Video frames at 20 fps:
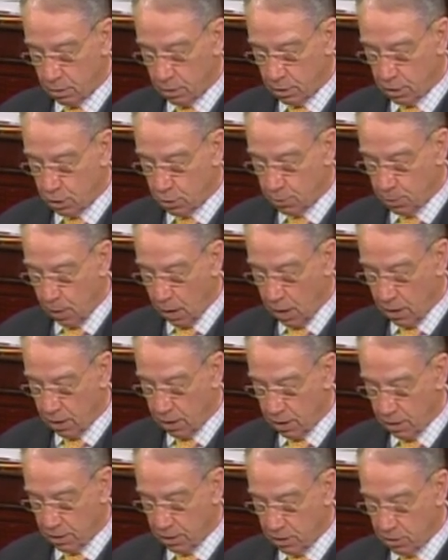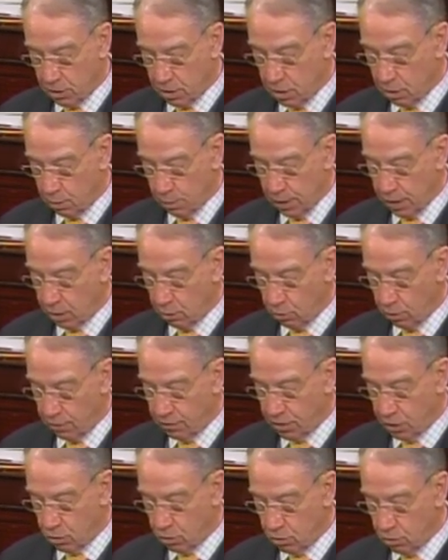This product is still being
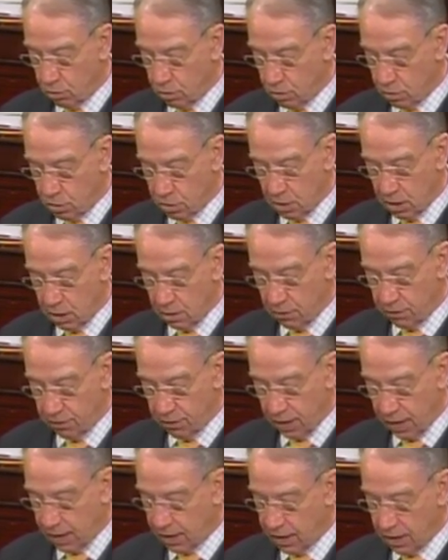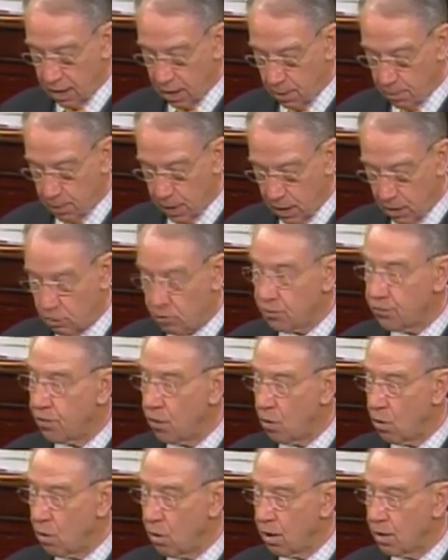reviewed to see if any compounds
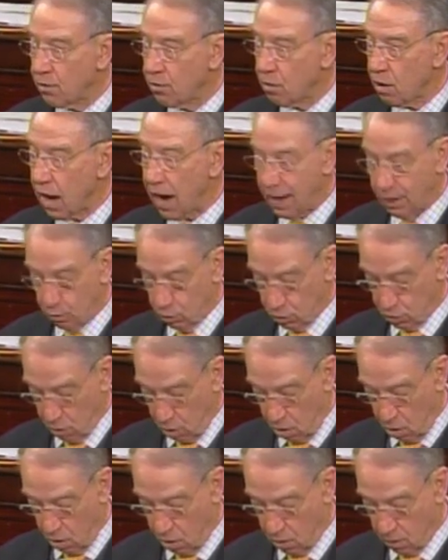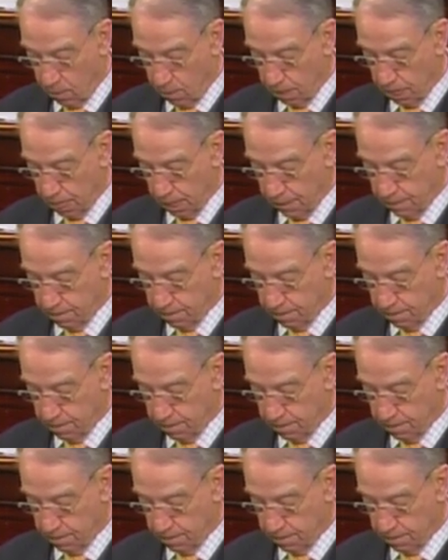fall under Iowa's law.